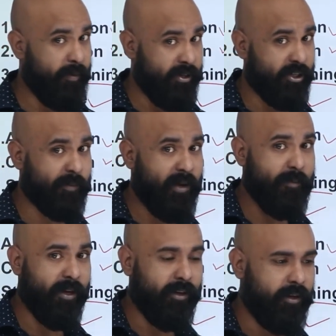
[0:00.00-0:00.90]
just
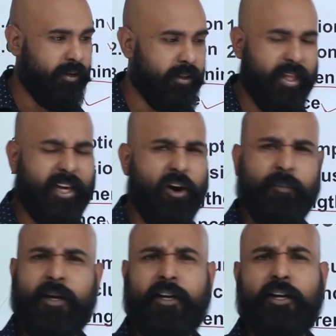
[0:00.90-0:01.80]
maybe, the
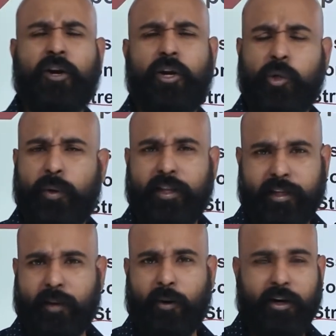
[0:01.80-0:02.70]
government did not do
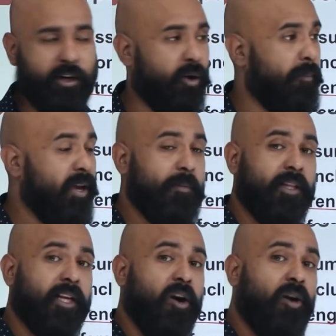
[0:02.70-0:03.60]
anything about it, or maybe
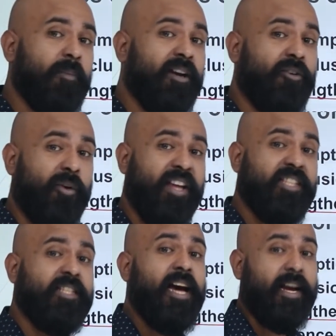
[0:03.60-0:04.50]
the government
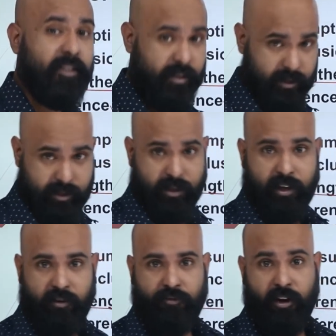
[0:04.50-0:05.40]
raised taxes
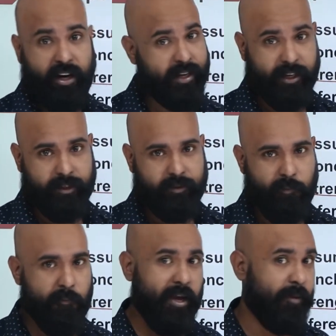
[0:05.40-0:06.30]
for liquor.
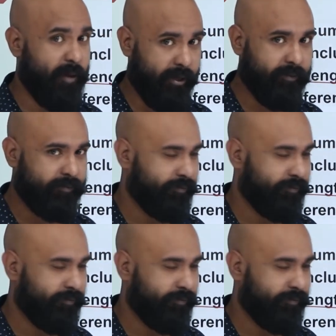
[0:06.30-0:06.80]
Maybe.